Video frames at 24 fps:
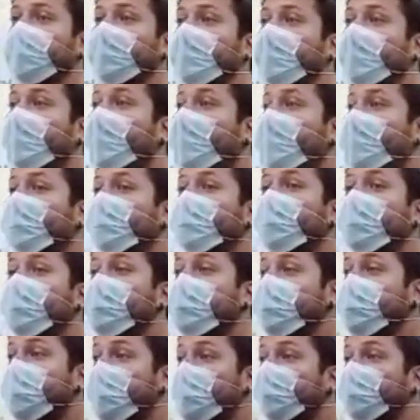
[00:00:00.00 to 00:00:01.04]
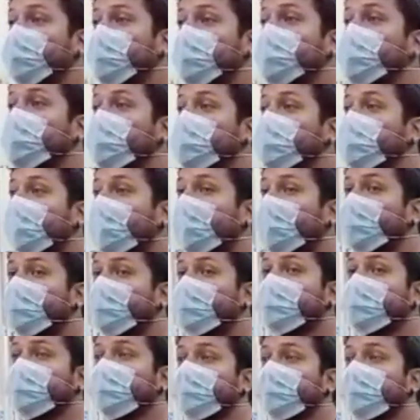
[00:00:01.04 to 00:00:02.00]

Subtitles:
And in the next 2 slides,